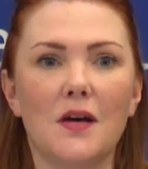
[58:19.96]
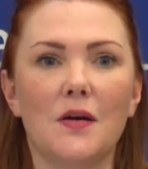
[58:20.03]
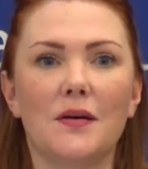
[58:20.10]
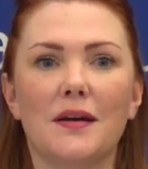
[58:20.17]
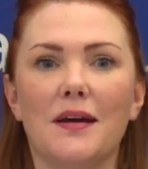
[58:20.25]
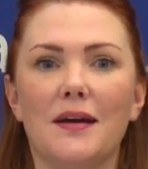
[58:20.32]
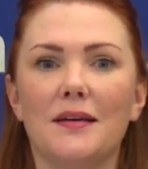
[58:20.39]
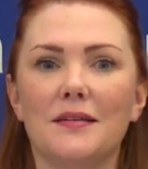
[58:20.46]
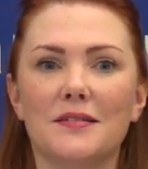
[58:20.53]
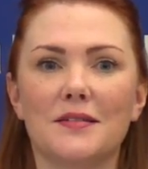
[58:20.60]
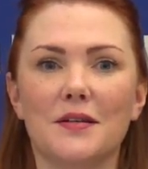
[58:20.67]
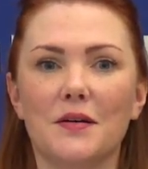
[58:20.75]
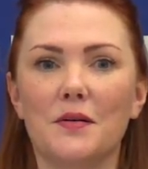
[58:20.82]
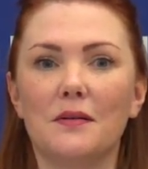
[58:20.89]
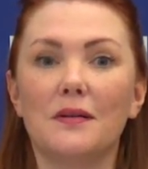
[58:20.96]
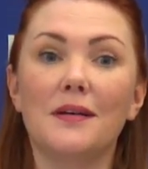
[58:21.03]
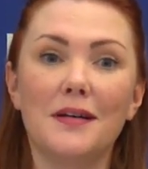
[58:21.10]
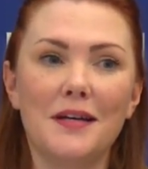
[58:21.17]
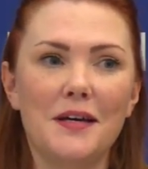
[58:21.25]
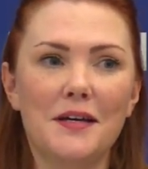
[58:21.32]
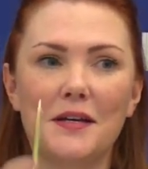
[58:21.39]
Okay, so...
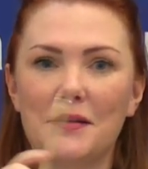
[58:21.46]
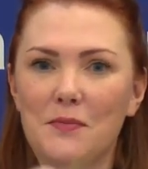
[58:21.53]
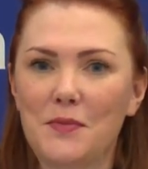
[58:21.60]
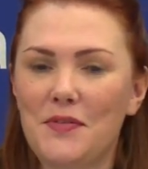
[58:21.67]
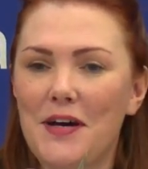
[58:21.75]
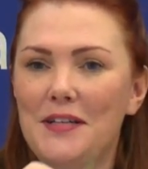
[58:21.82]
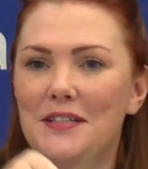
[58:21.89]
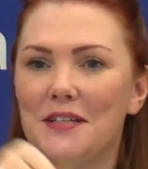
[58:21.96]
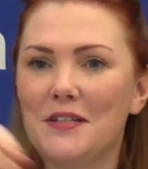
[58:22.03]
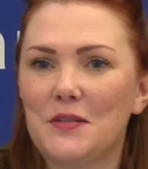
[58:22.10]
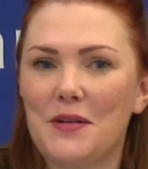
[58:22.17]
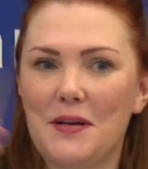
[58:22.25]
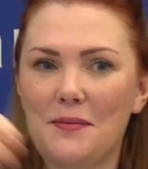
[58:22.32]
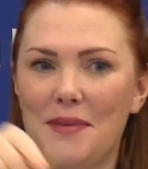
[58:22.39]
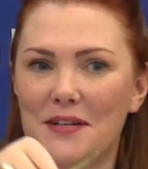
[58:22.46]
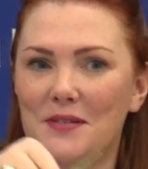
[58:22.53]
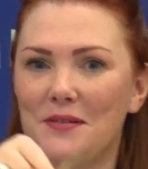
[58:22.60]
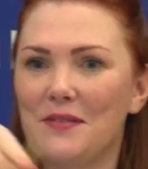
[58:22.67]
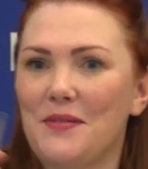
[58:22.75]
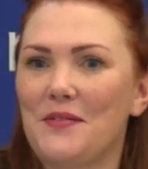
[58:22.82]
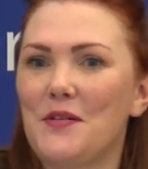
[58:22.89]
We've had Till, so I'll come back
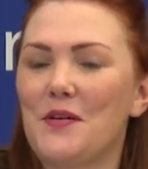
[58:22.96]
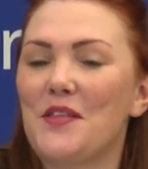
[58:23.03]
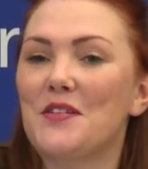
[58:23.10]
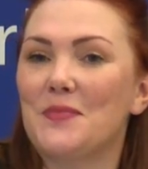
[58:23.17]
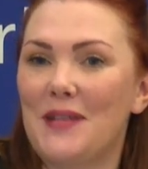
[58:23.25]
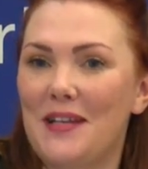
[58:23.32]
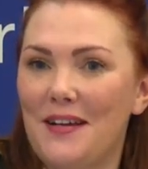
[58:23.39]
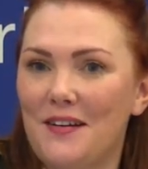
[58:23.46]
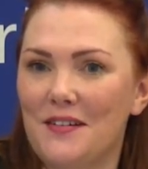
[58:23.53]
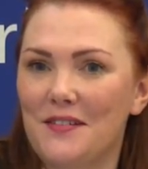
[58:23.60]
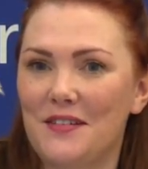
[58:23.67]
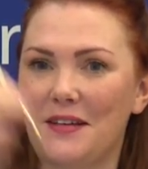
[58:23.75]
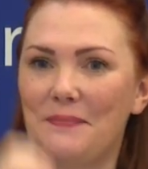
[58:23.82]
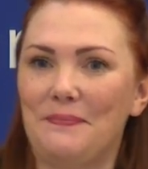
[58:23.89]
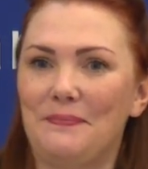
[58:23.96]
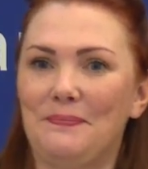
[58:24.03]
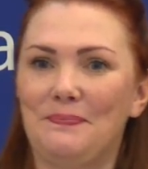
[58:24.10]
to you if we've no others. But Leonard, then.